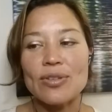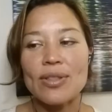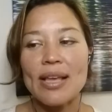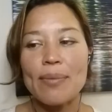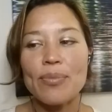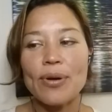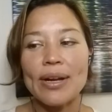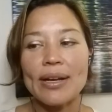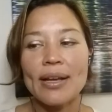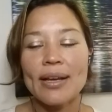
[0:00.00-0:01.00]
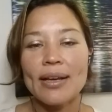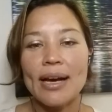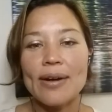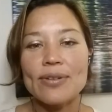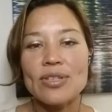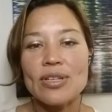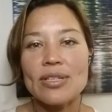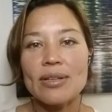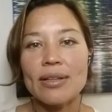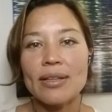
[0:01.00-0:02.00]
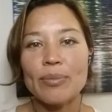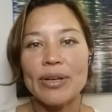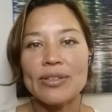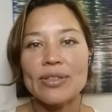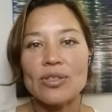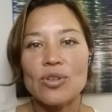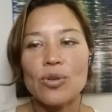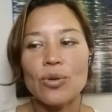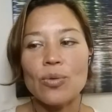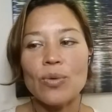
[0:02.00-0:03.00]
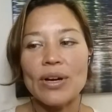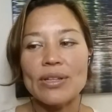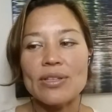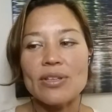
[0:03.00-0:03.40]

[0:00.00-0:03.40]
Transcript: So at that point, I was just a little better than 2-to-1.